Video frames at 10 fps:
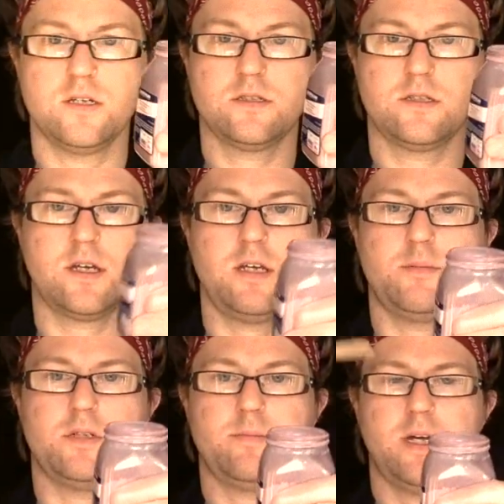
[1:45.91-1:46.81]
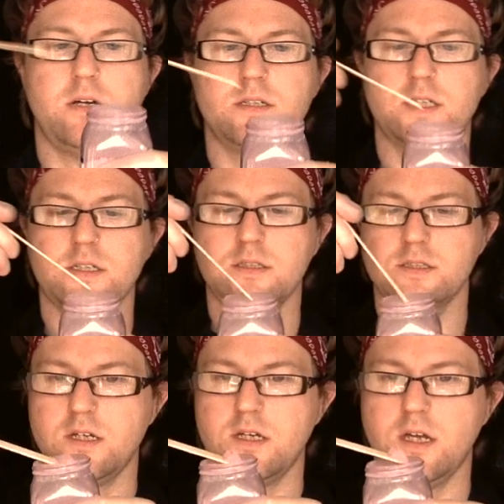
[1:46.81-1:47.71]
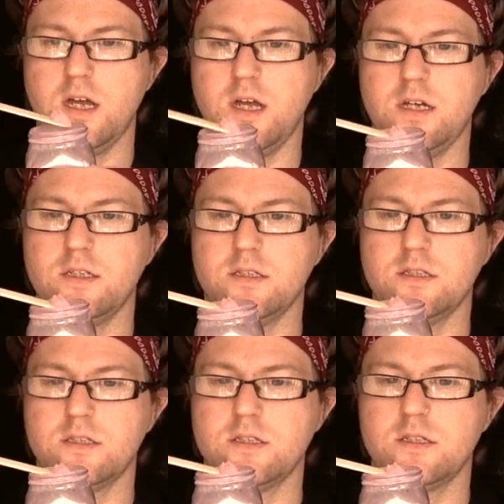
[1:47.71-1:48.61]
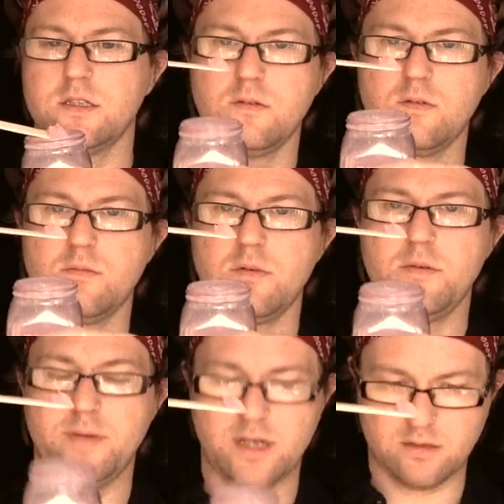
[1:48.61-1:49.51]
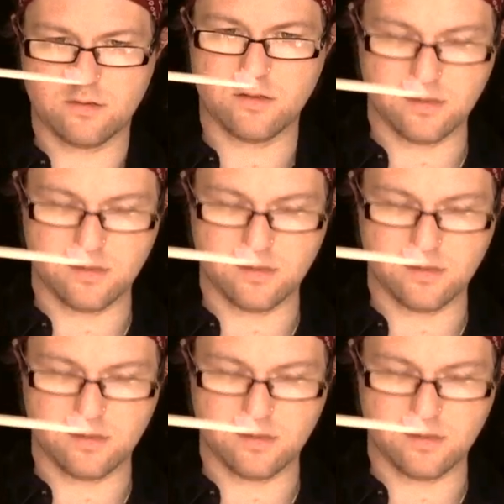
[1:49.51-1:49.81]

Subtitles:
So get your blood powder, and probably about